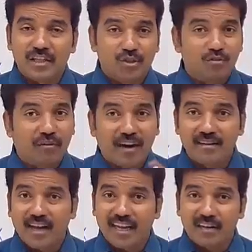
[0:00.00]
just you
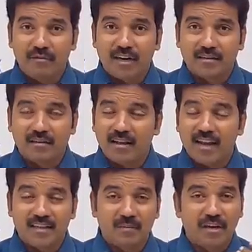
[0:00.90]
find the
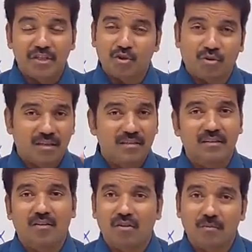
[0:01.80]
eigenvector either by
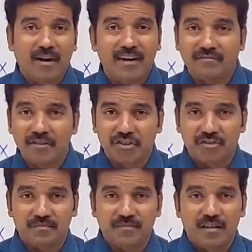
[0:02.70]
shortcut or by
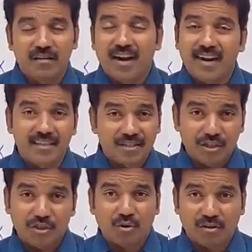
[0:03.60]
definition. I
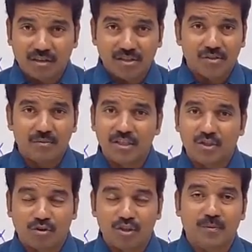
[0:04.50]
discussed shortcuts
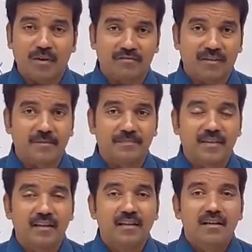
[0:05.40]
within short span of time.
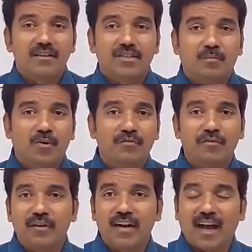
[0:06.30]
Suppose
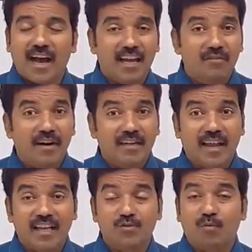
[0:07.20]
if you get
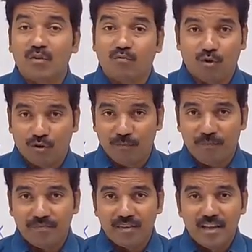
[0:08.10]
eigenvector as 1, 4.
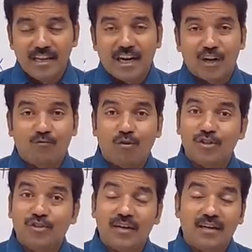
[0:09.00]

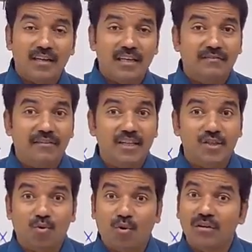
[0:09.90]
Unfortunately, if it
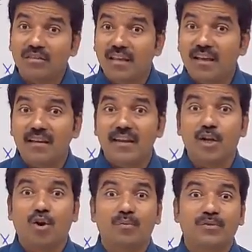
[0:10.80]
is not there
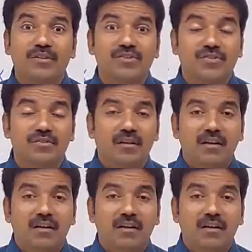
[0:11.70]
in options,